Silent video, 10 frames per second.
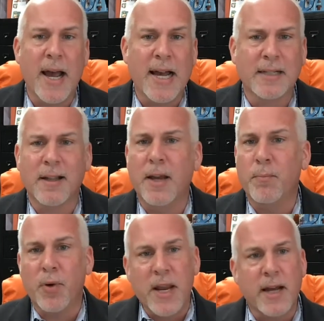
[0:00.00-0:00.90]
asked, like,
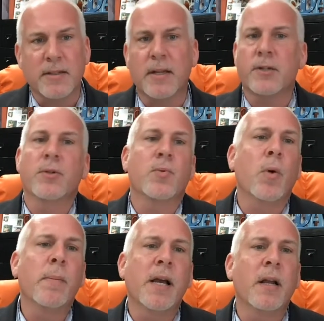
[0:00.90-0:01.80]
breakout sessions,
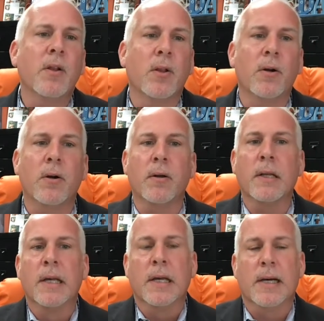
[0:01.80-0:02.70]
what am I going to learn?
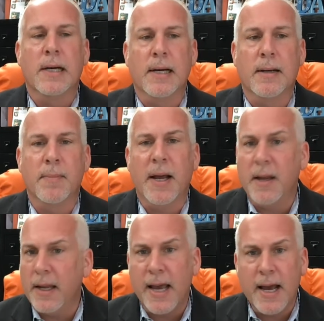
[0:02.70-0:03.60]

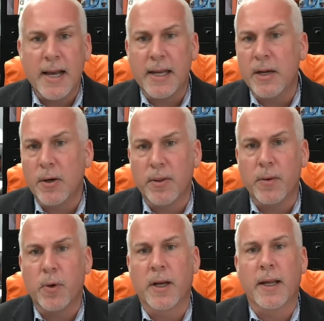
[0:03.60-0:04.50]
I hear that
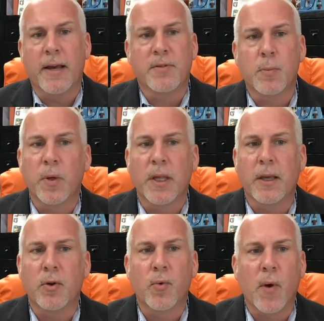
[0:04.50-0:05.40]
we're going to have some really
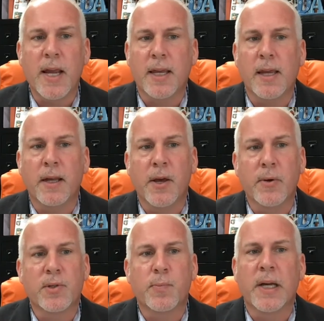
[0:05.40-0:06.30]
great
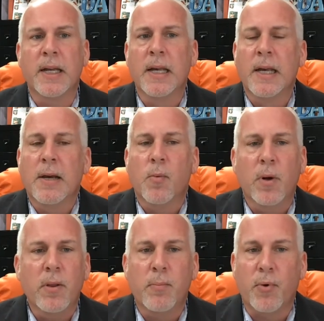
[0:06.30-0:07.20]
keynotes, but what
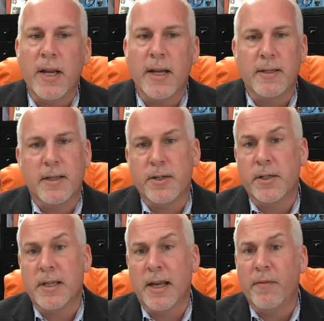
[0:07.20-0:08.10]
are the breakout
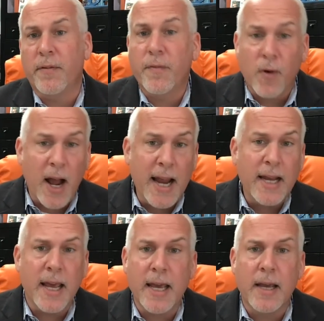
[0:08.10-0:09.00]
sessions like?
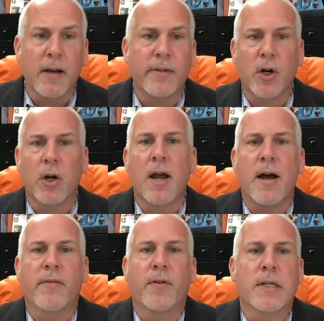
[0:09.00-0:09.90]
Friday of our
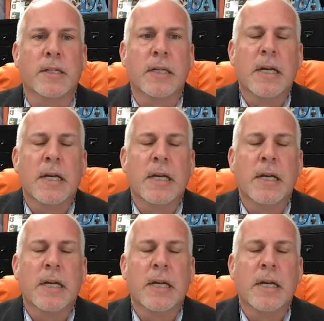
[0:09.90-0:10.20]
conference,